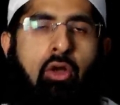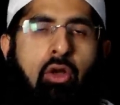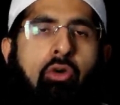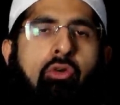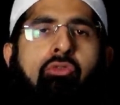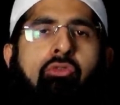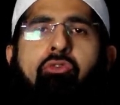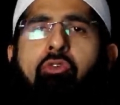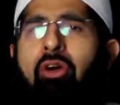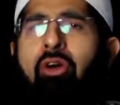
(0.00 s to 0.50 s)

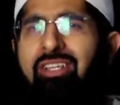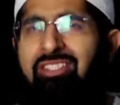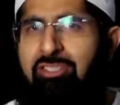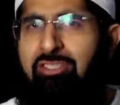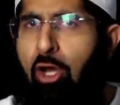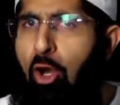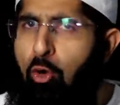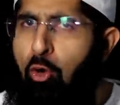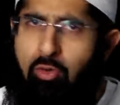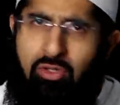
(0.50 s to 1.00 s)
voice
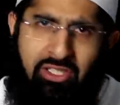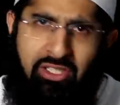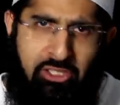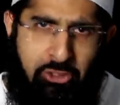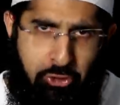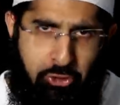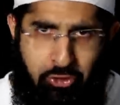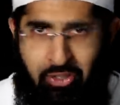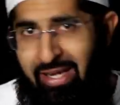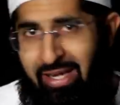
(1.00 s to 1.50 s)
only
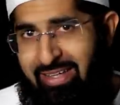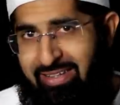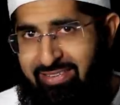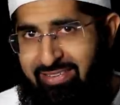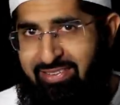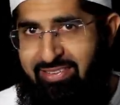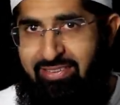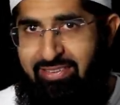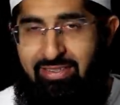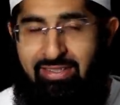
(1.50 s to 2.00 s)

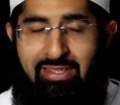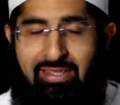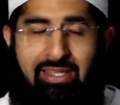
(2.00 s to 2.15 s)
tracks.